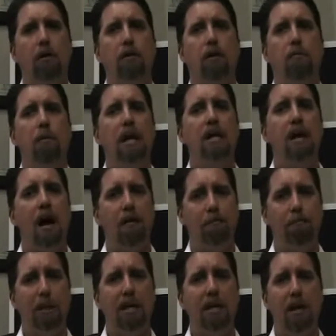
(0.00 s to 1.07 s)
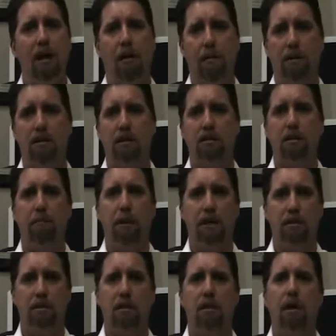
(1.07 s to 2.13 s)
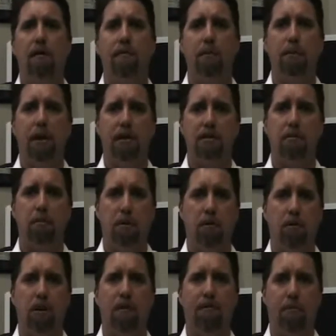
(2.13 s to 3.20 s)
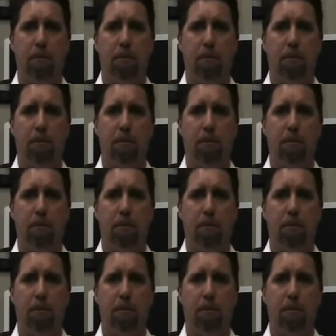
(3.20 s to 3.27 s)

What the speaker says: there may not be just a mention of the possibility of